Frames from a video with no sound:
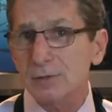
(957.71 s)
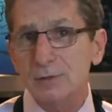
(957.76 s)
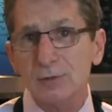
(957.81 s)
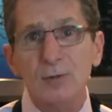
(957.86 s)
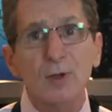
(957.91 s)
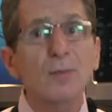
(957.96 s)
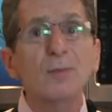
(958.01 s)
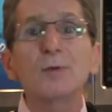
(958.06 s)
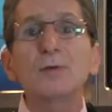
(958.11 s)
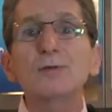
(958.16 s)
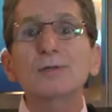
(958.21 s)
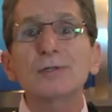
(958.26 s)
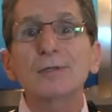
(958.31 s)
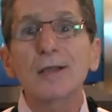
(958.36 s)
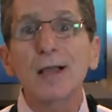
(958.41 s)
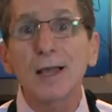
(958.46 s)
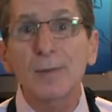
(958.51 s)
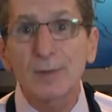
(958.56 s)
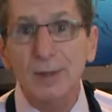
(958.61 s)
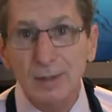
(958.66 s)
so I'm using
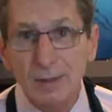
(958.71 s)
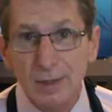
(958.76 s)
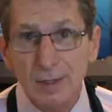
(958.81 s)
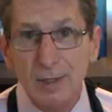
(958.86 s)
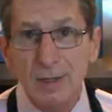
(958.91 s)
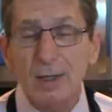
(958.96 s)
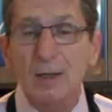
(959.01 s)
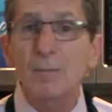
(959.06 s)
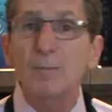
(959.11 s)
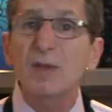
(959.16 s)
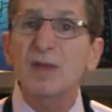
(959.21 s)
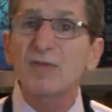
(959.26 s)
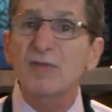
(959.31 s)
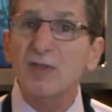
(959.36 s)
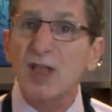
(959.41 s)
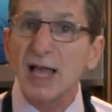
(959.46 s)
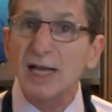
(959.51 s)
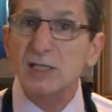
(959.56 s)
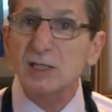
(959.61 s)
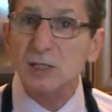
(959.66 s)
lemon. Be
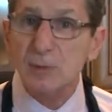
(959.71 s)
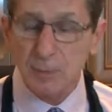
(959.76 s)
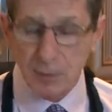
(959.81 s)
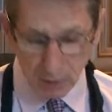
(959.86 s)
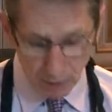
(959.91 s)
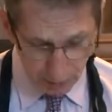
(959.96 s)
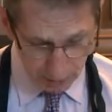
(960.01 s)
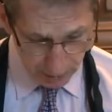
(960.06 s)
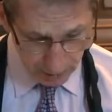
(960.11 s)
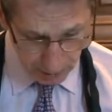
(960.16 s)
flexible.